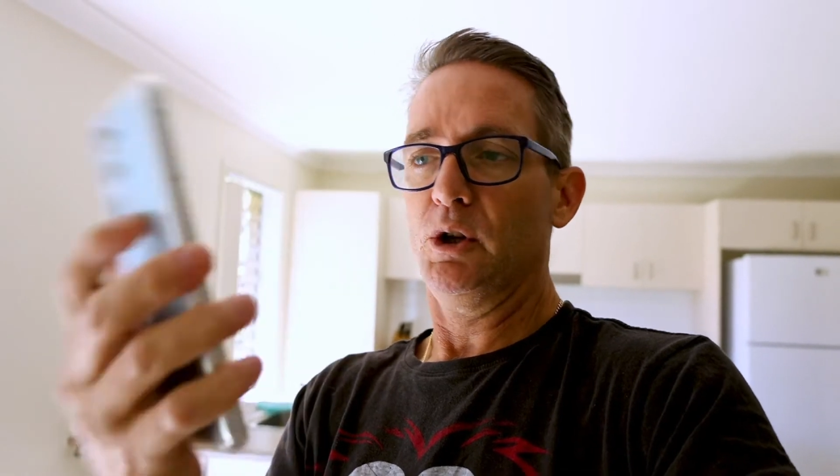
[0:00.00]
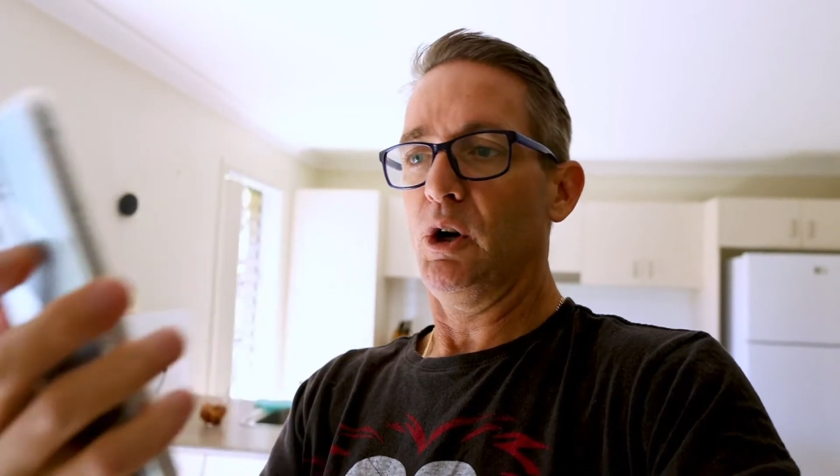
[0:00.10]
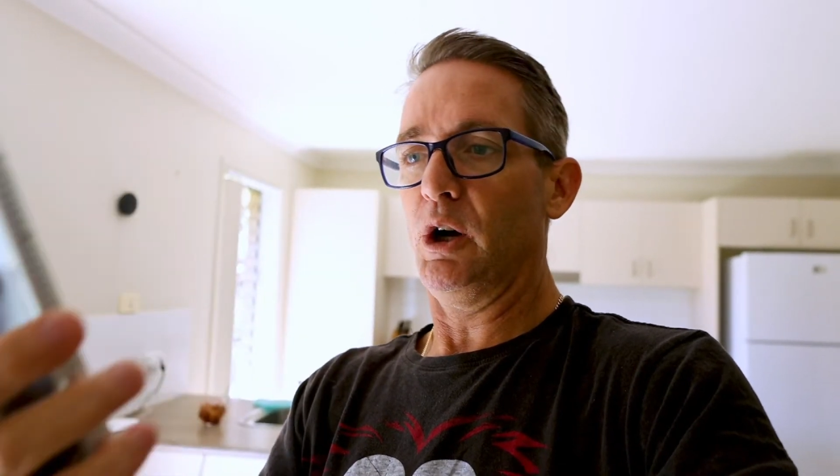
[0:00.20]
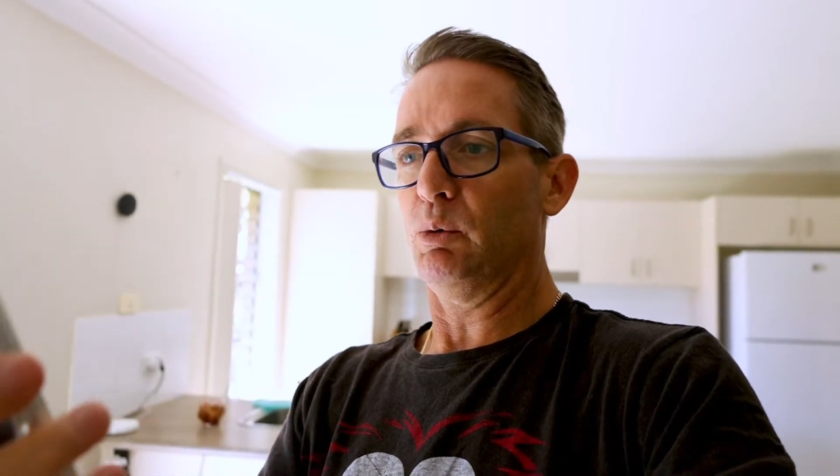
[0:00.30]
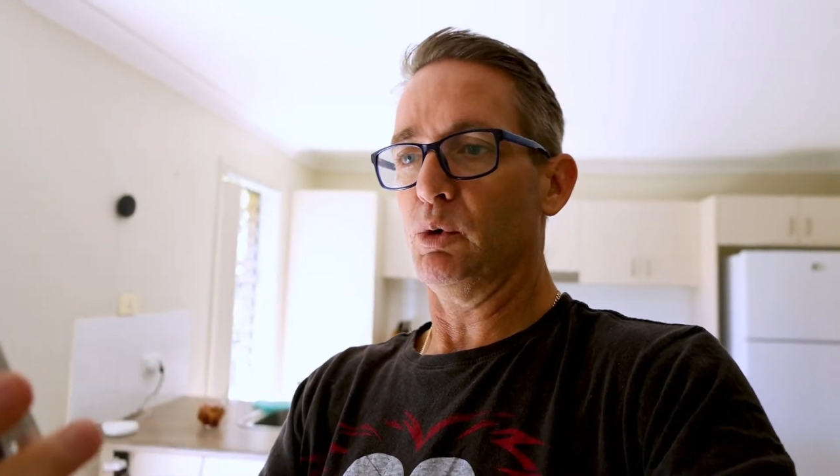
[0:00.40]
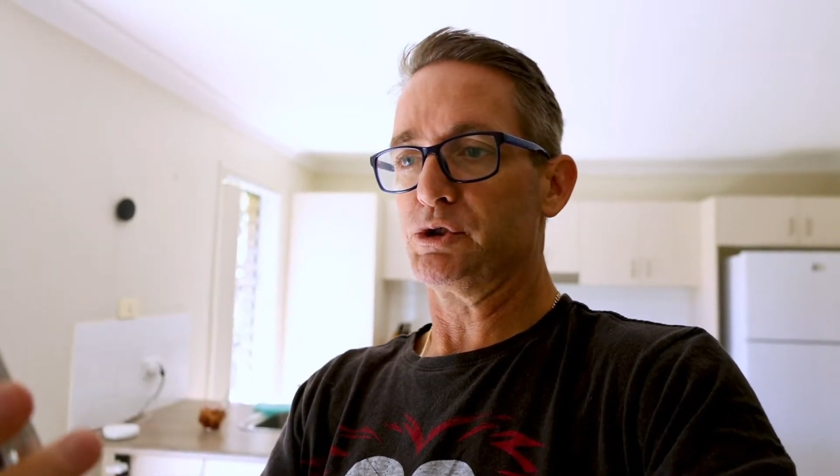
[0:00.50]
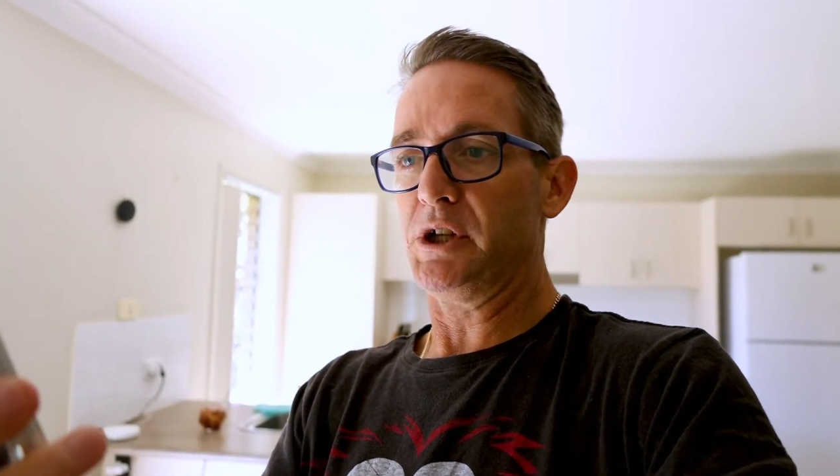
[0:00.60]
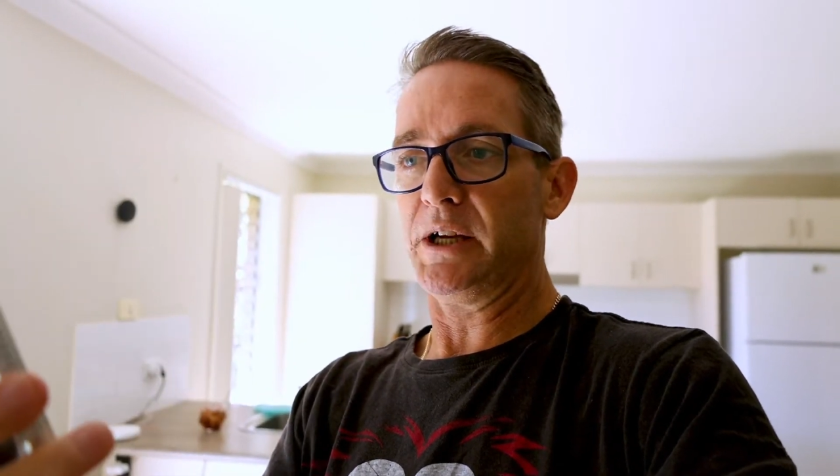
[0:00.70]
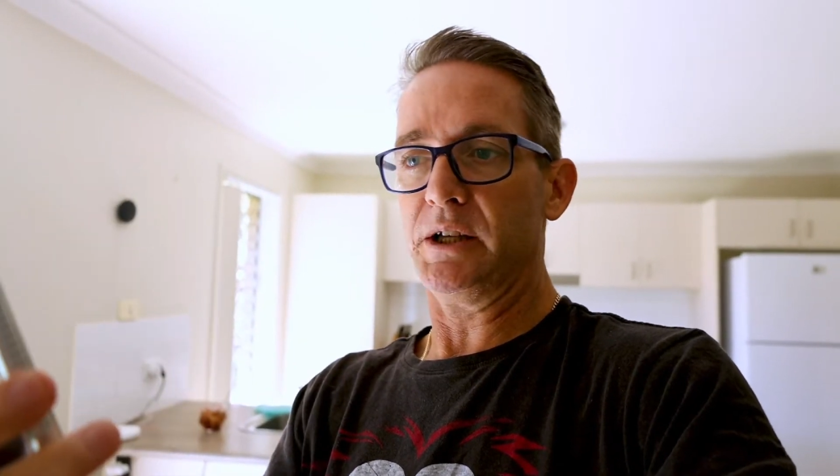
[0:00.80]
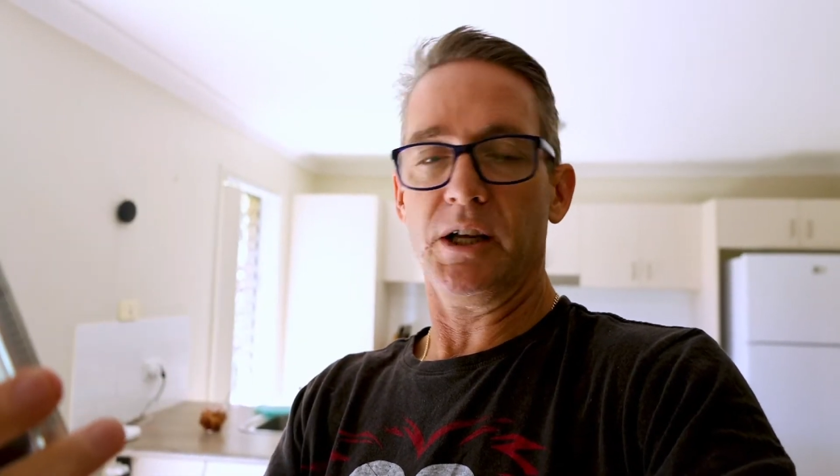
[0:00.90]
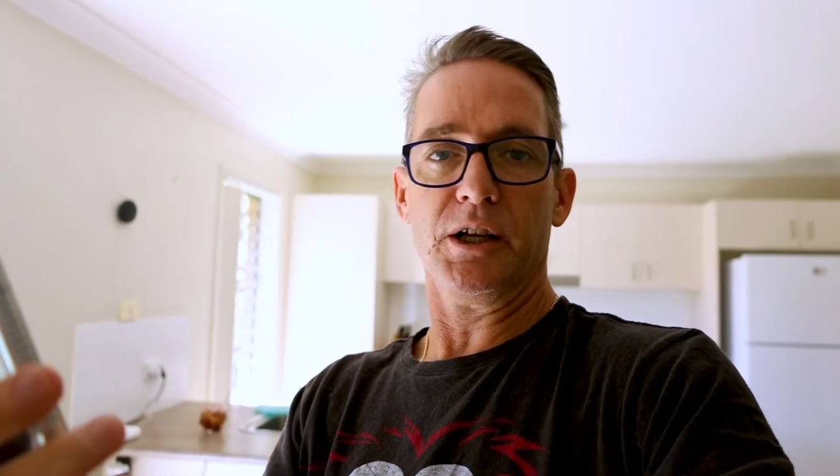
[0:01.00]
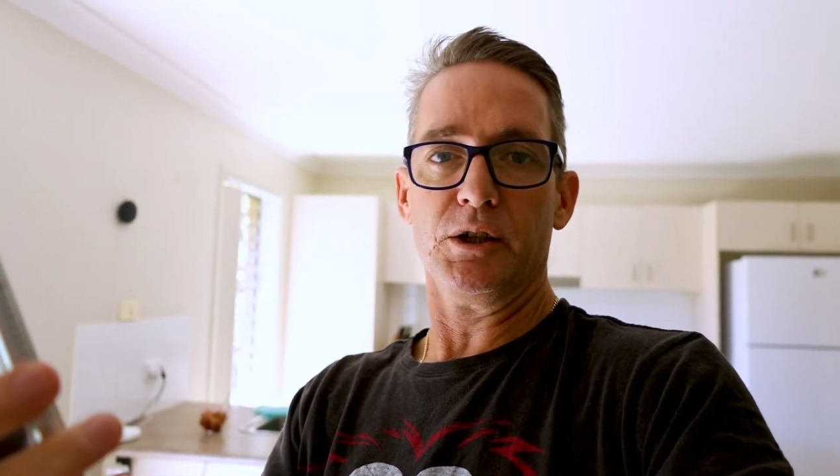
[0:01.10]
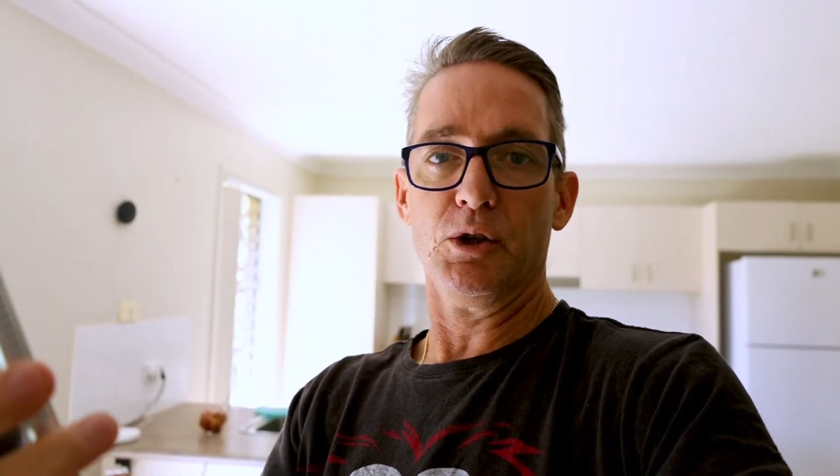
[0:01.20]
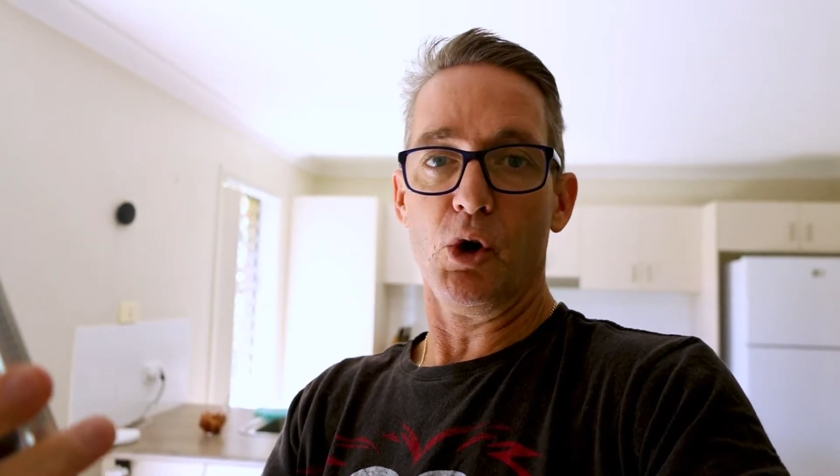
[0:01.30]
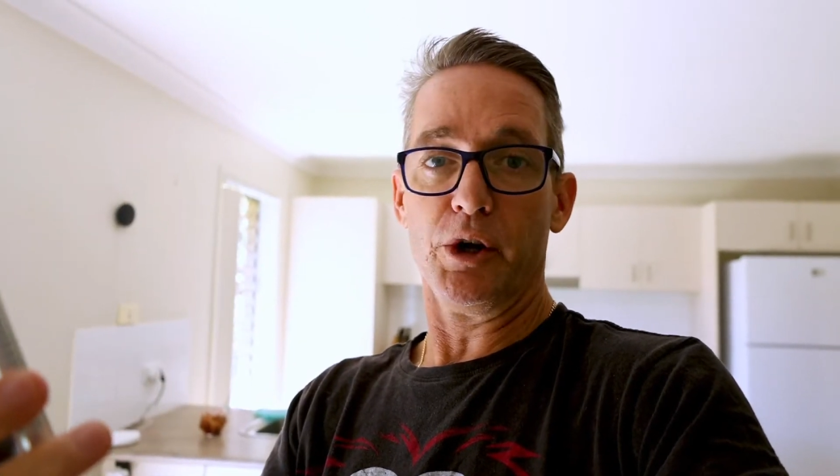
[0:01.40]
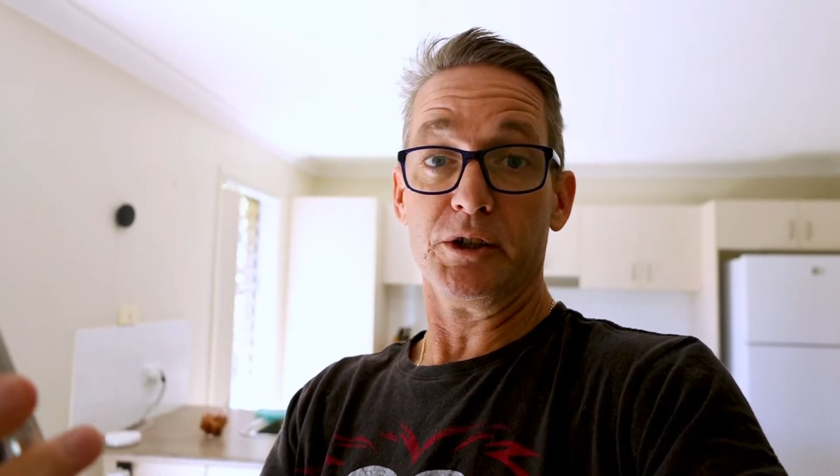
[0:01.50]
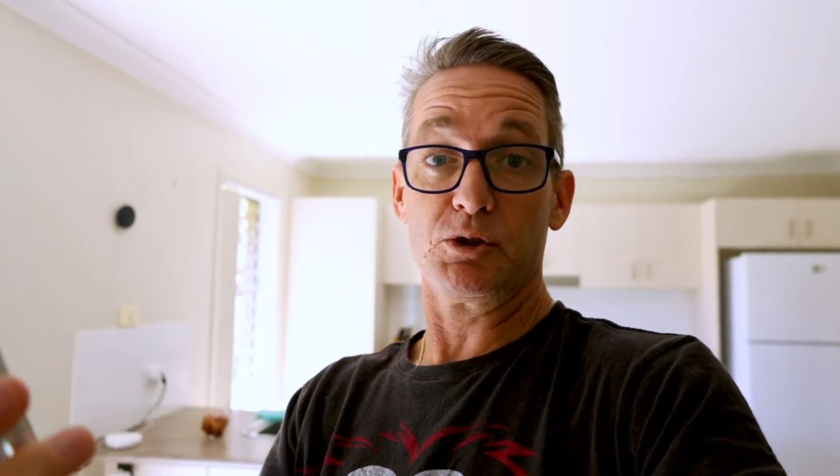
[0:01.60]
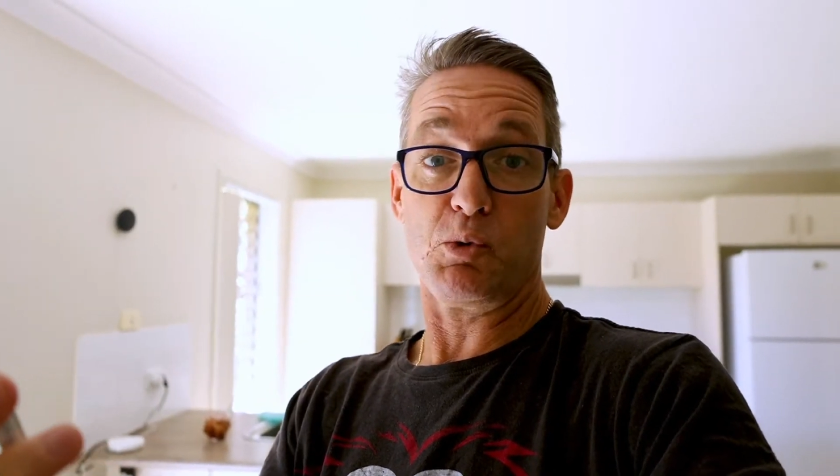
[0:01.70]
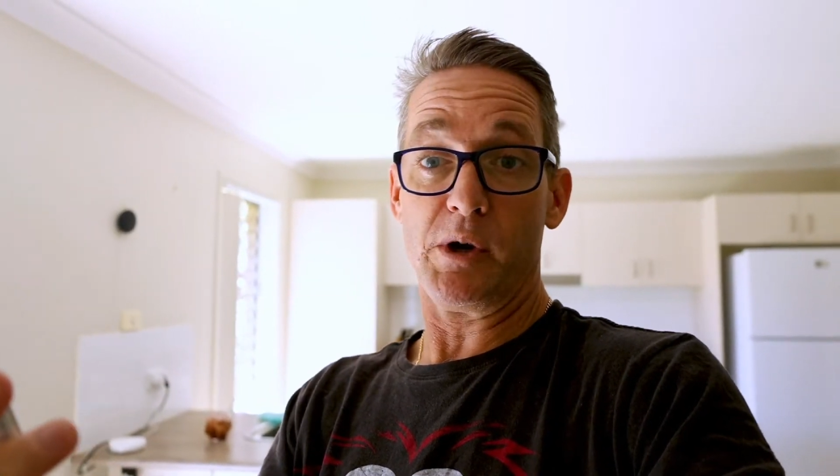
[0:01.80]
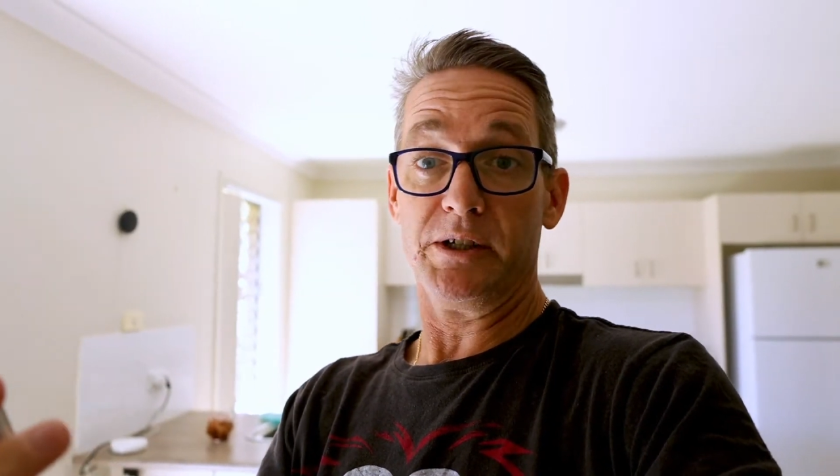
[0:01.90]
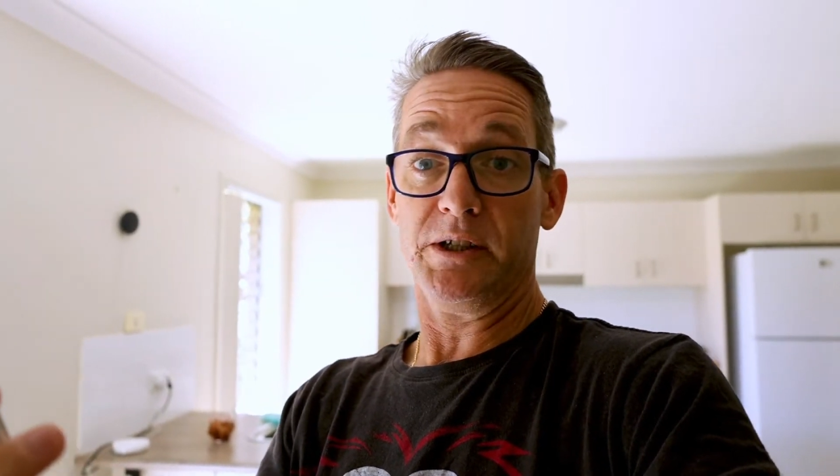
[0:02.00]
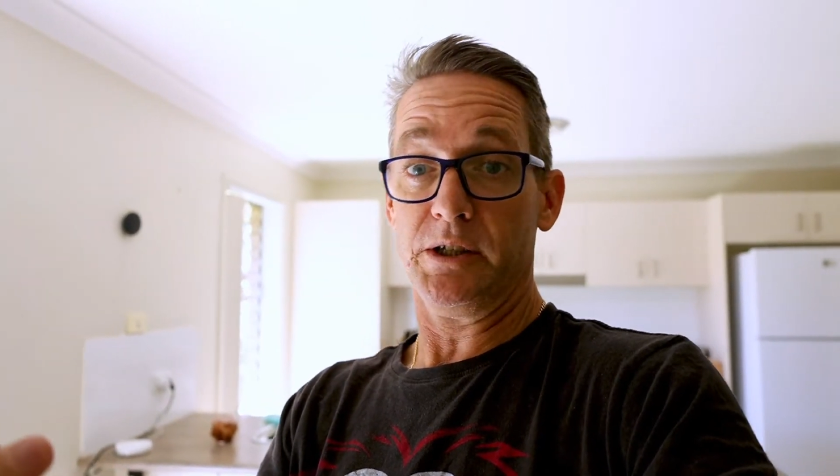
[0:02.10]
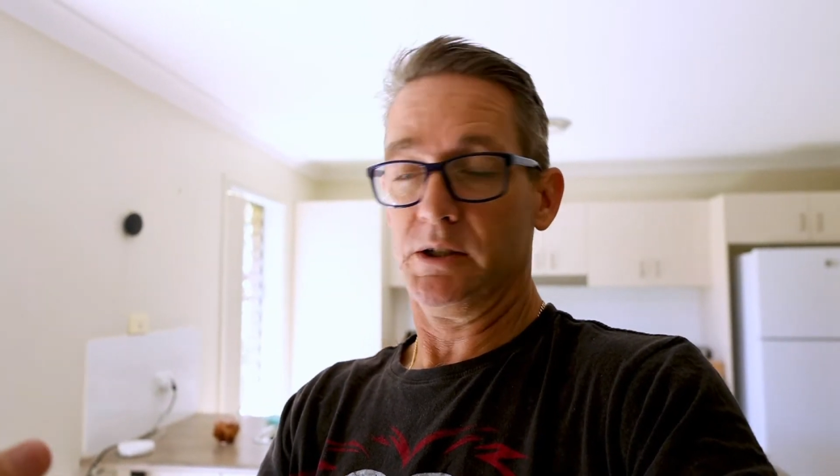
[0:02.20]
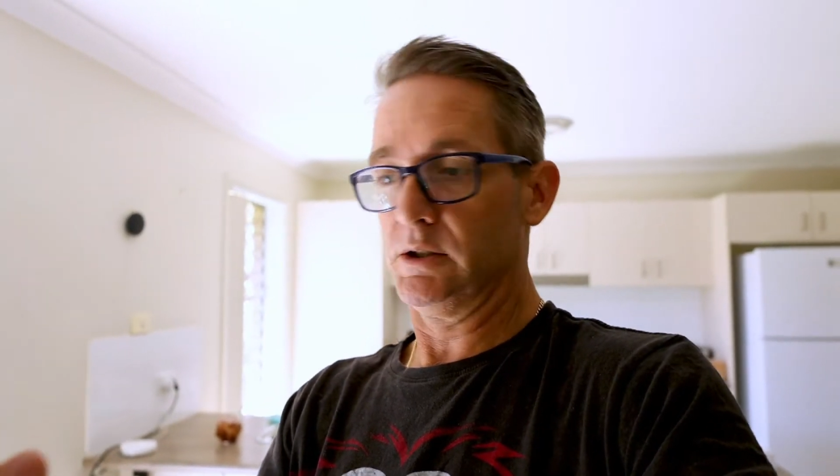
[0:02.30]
I will check it at 9:20.